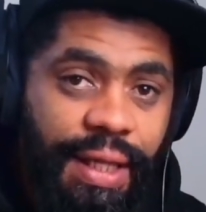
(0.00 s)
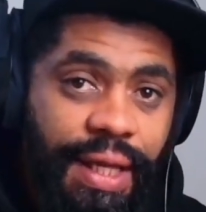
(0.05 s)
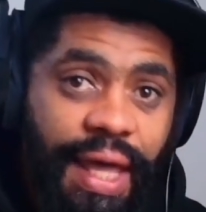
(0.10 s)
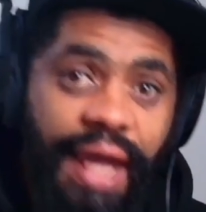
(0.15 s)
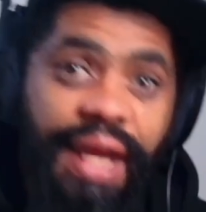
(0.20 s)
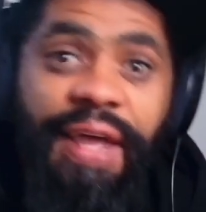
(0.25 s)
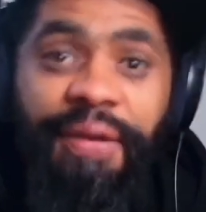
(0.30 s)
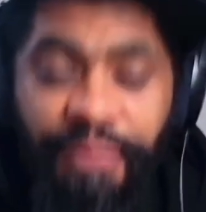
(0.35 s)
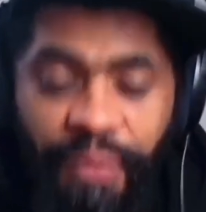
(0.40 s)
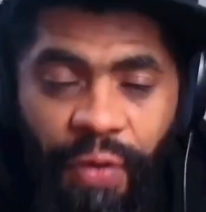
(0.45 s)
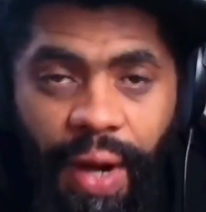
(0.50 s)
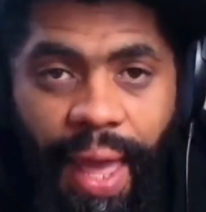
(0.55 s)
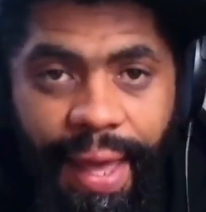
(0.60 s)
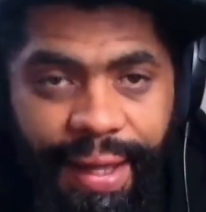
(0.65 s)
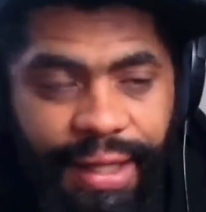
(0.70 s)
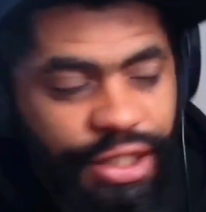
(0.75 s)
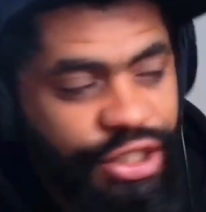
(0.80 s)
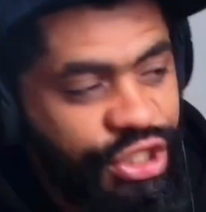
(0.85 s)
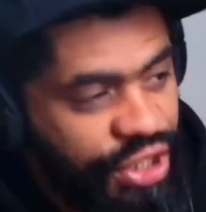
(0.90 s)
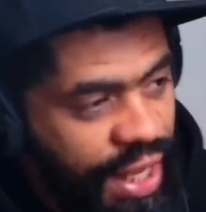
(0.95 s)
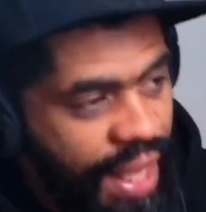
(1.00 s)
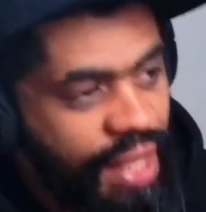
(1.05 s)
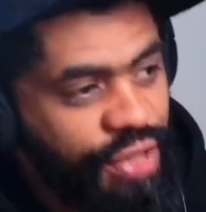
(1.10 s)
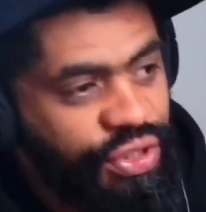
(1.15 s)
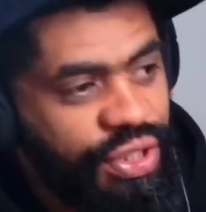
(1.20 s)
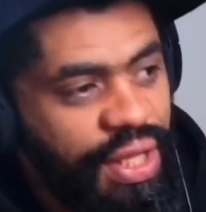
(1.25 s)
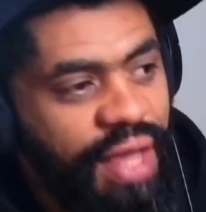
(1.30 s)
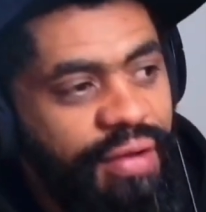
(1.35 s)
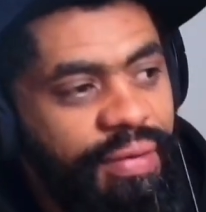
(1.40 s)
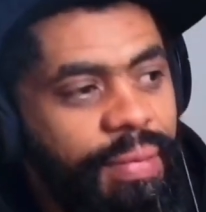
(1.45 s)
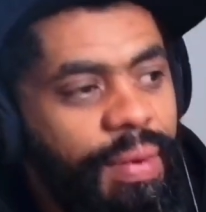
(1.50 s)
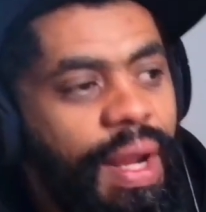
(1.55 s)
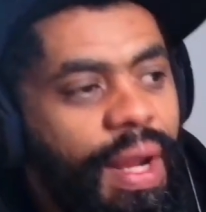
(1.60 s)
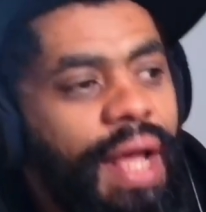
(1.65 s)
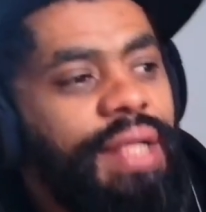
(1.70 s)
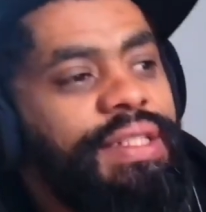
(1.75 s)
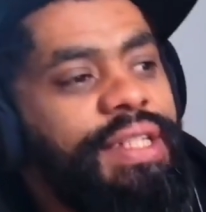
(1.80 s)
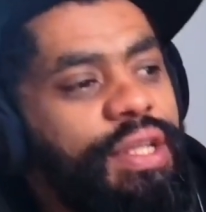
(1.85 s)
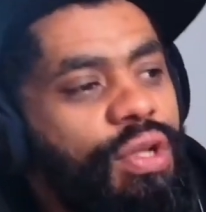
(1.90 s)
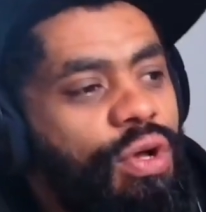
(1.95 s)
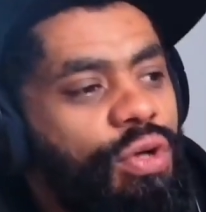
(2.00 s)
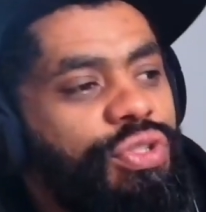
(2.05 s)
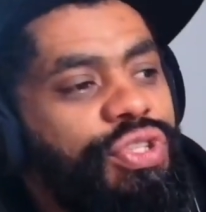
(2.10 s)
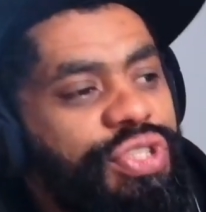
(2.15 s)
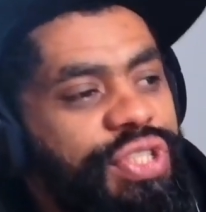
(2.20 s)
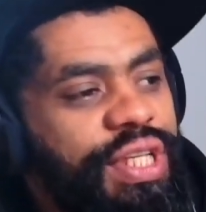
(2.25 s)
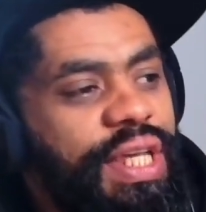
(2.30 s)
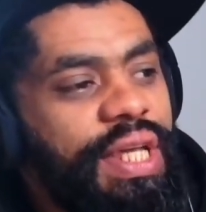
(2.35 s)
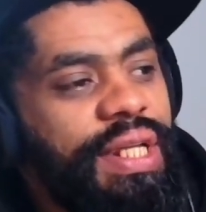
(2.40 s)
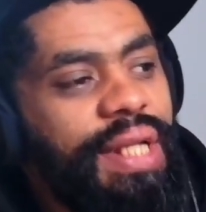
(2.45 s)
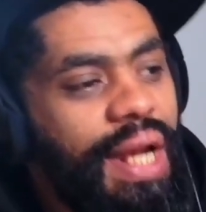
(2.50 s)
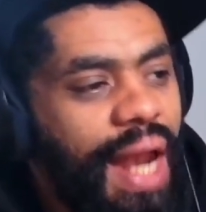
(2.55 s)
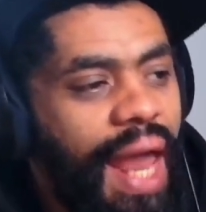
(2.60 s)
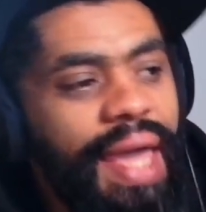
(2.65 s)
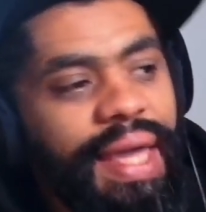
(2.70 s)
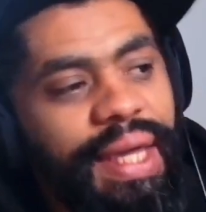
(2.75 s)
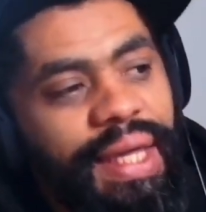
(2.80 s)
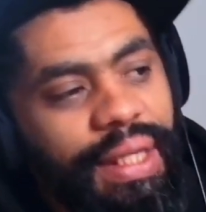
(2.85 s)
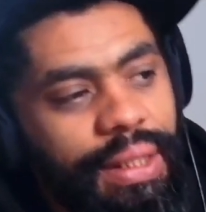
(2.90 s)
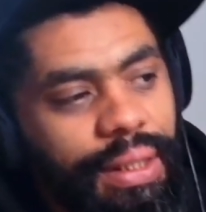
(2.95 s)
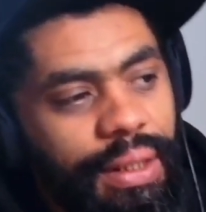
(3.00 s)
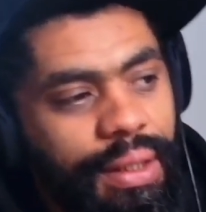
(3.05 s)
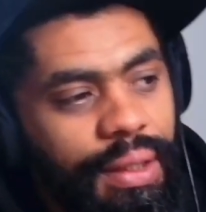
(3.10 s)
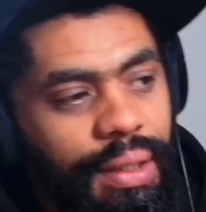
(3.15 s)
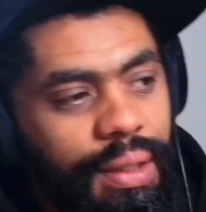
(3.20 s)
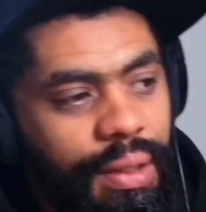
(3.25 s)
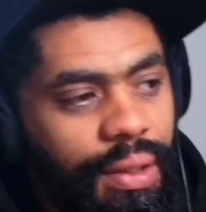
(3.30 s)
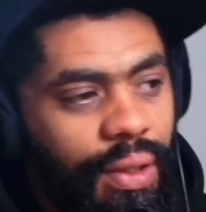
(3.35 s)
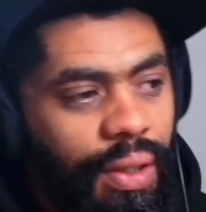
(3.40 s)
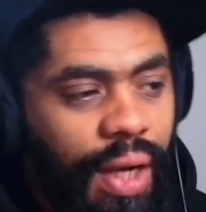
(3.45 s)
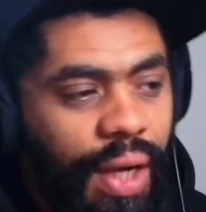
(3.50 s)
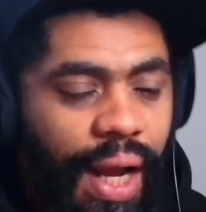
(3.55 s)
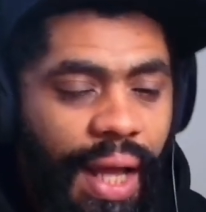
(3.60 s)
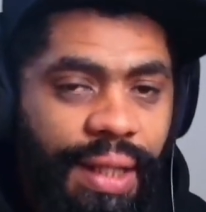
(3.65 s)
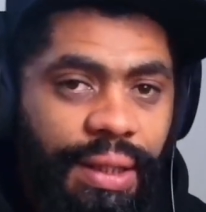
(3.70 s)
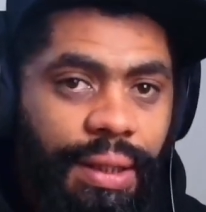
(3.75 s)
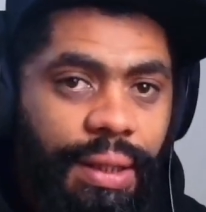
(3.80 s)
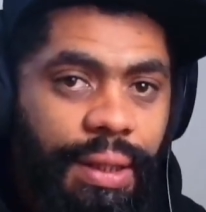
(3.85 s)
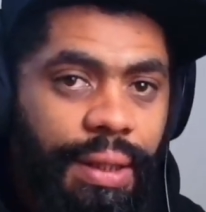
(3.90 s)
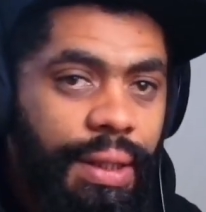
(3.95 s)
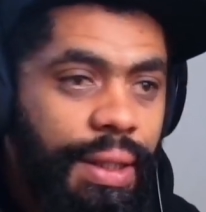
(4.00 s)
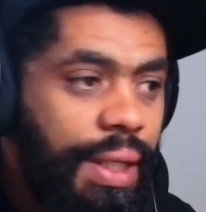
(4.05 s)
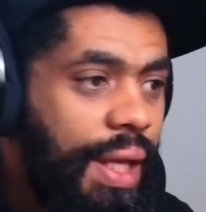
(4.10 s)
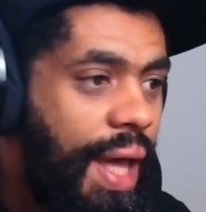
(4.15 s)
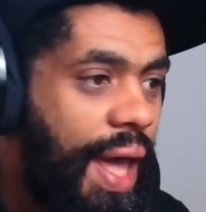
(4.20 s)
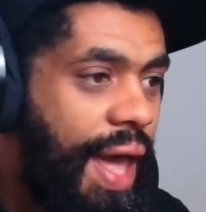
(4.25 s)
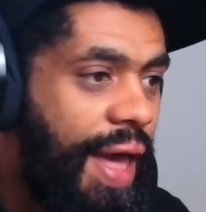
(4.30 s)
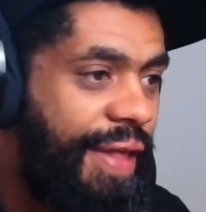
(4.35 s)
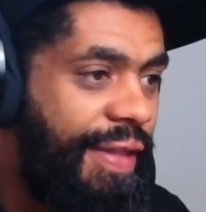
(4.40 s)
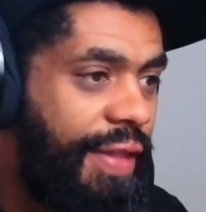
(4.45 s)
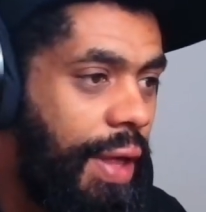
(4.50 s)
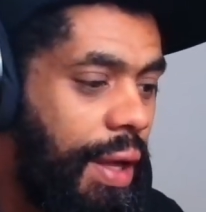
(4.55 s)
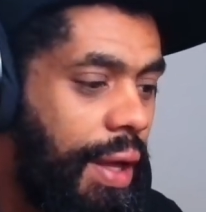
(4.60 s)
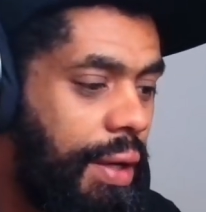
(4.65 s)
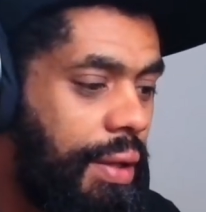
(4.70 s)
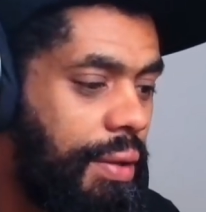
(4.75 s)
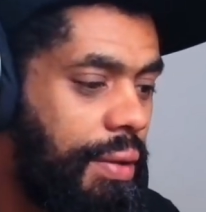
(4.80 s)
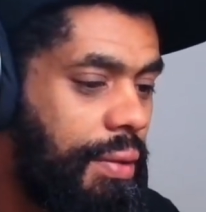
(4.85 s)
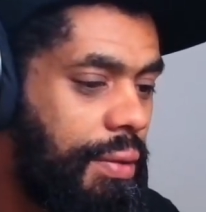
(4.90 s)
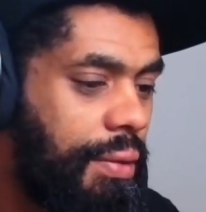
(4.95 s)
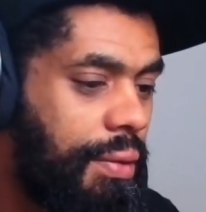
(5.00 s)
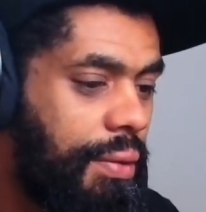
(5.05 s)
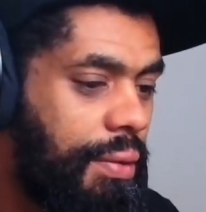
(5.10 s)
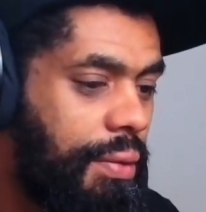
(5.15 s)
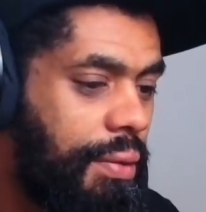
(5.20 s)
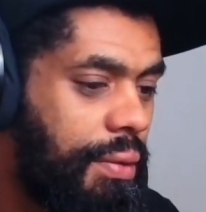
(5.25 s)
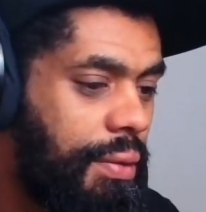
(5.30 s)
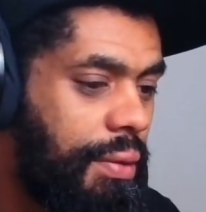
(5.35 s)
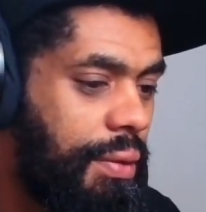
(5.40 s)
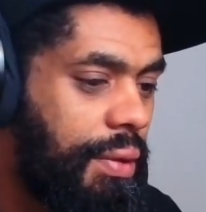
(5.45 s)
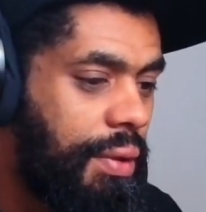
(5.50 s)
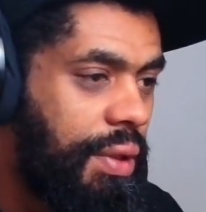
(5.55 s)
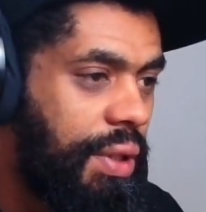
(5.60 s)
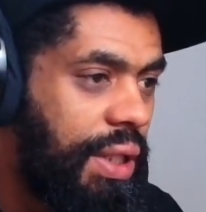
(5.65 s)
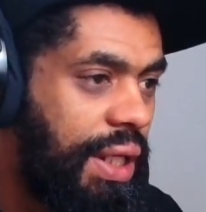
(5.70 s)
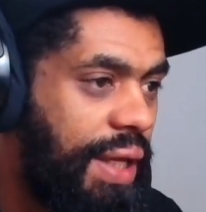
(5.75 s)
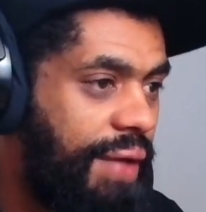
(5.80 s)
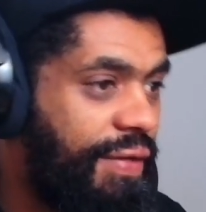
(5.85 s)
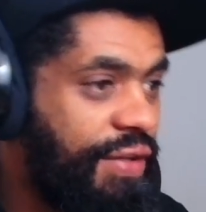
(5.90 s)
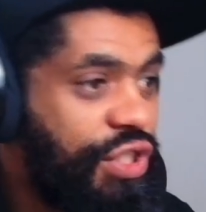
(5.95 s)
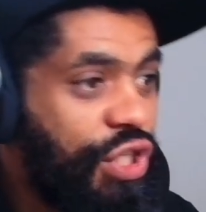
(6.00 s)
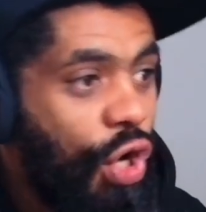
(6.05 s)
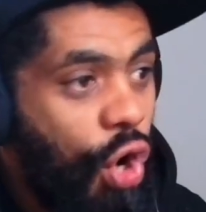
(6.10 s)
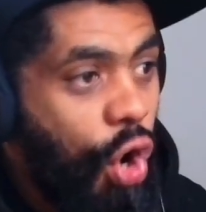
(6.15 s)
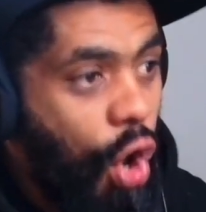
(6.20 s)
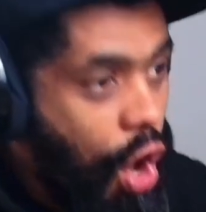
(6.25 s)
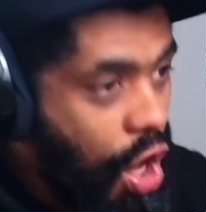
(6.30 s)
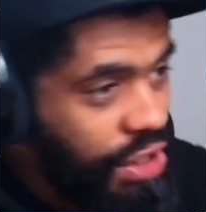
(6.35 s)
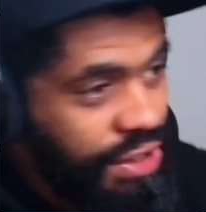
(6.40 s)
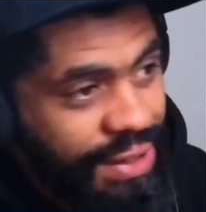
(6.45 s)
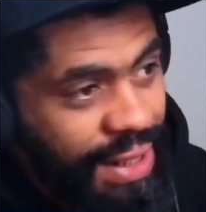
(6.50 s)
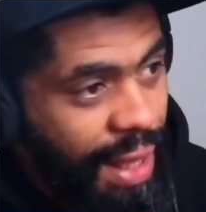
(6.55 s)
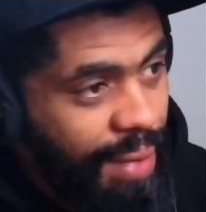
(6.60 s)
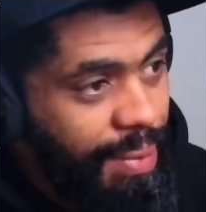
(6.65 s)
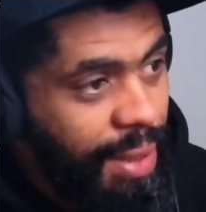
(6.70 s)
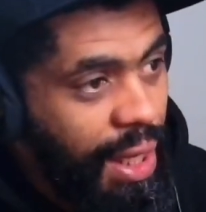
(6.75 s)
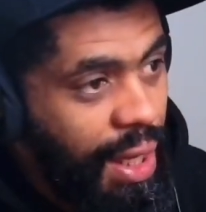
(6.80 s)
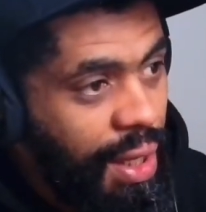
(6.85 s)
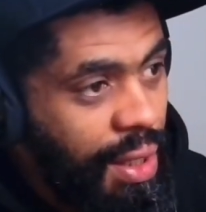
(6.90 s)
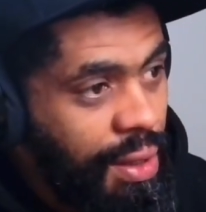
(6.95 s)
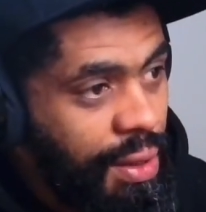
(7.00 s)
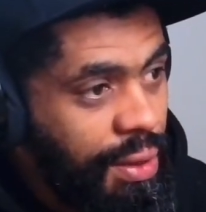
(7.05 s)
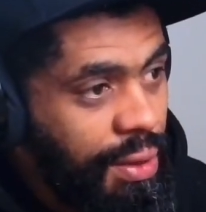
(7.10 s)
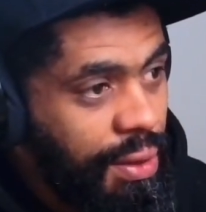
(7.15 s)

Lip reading: And if you like it, share it so everyone else can also see it and like it. All right? And then, if it's your last time here,